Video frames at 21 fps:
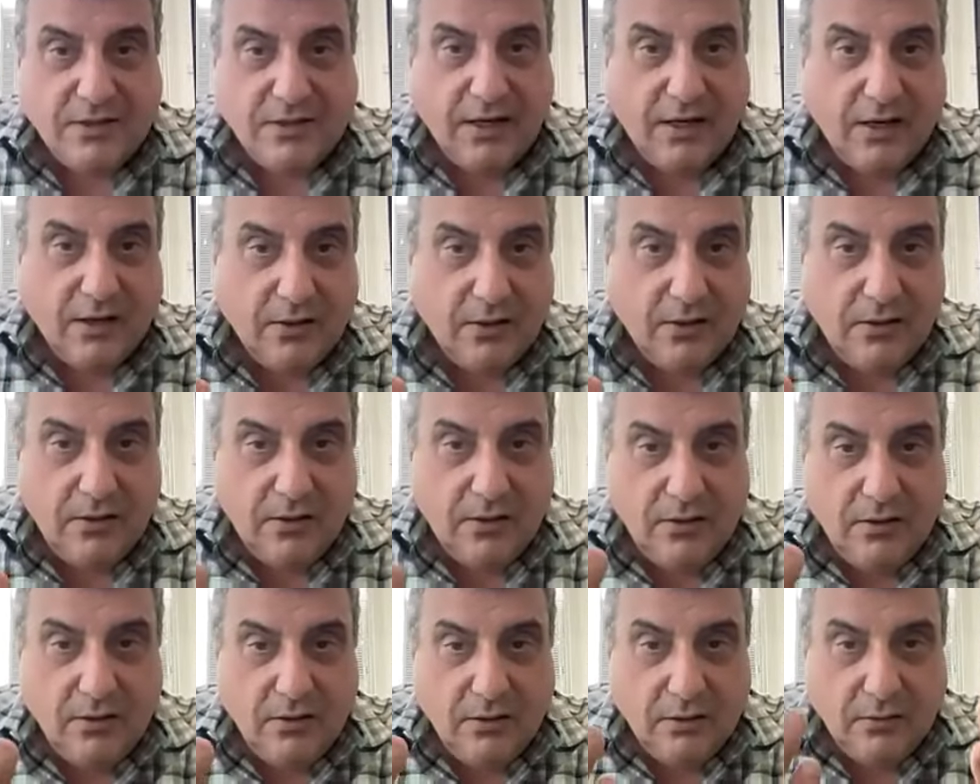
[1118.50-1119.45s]
there,
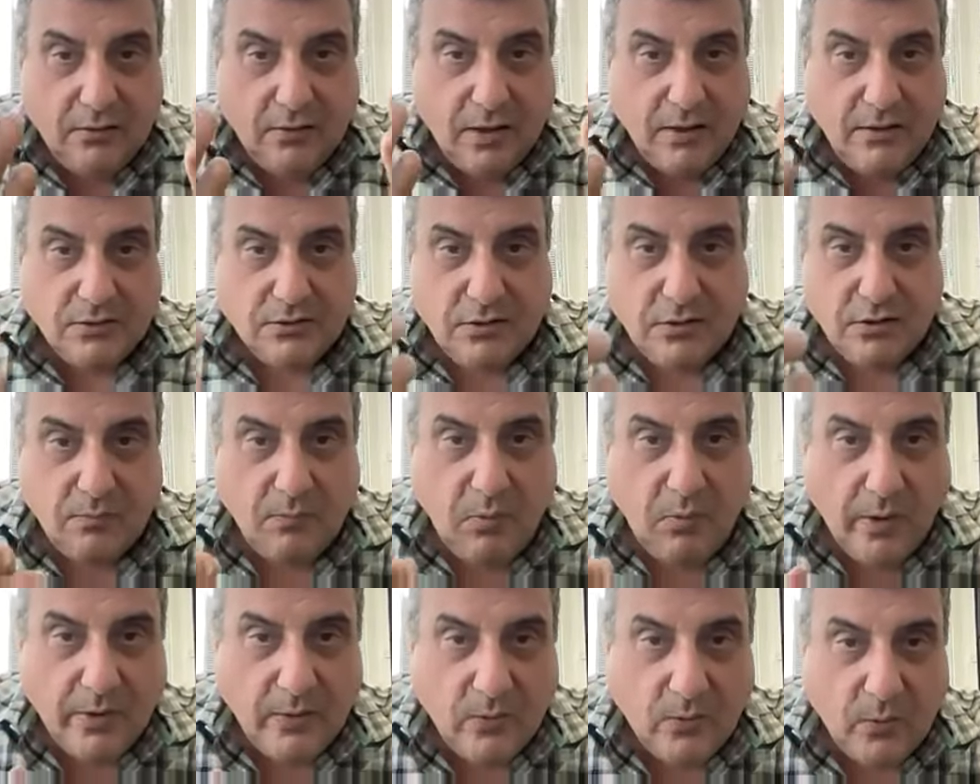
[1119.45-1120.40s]
right? To the
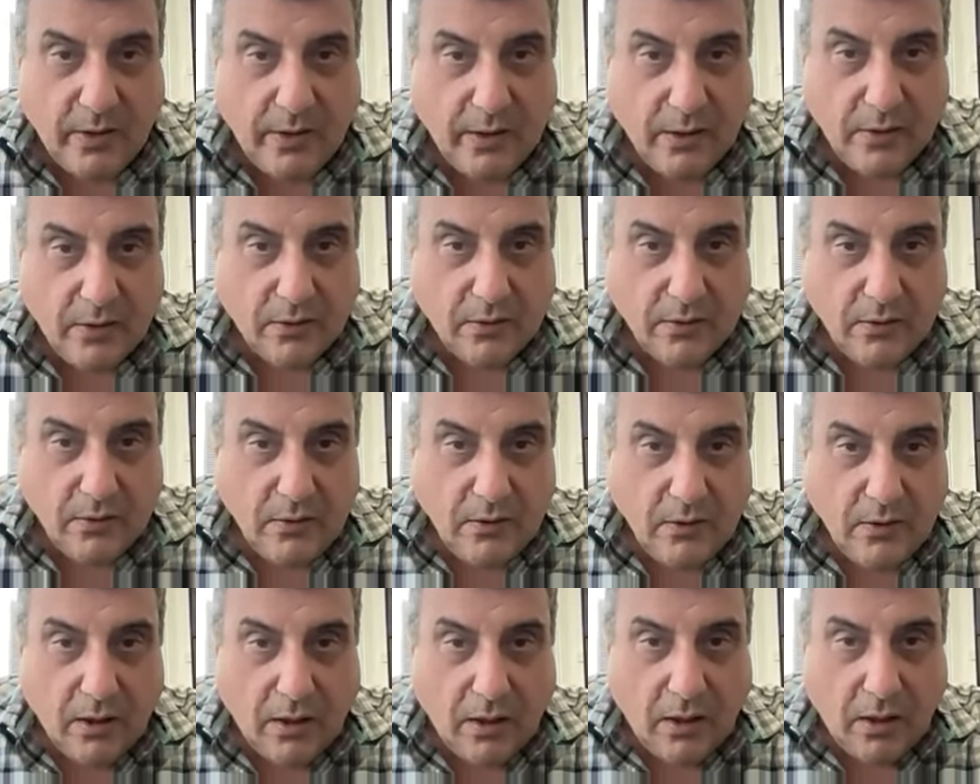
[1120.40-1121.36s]
point where,
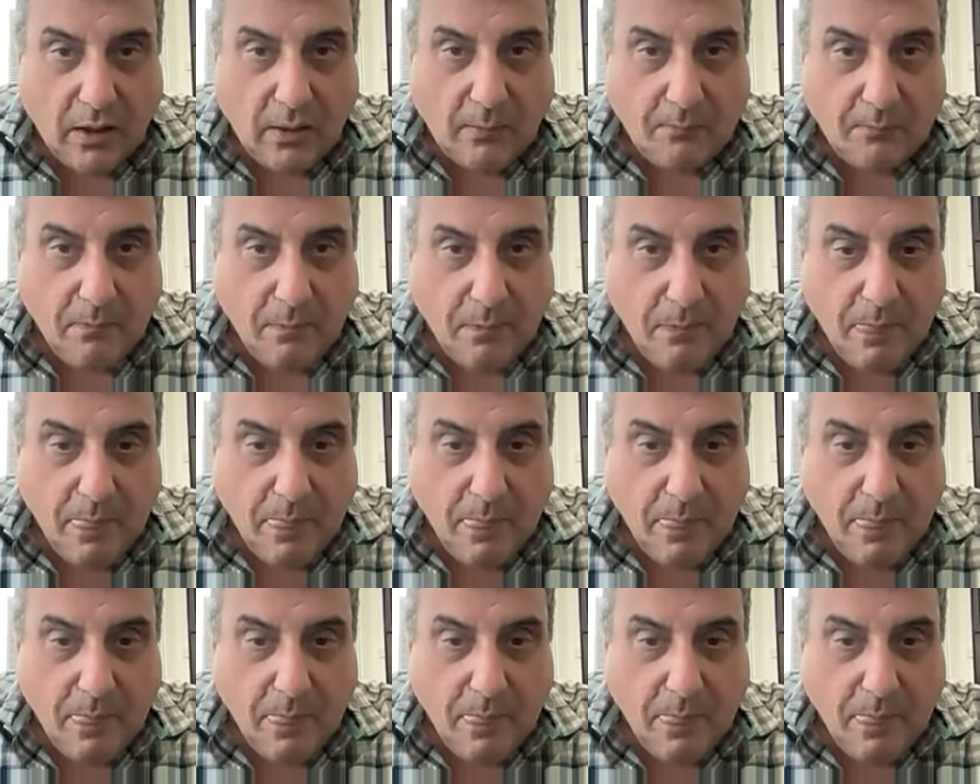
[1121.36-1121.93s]
or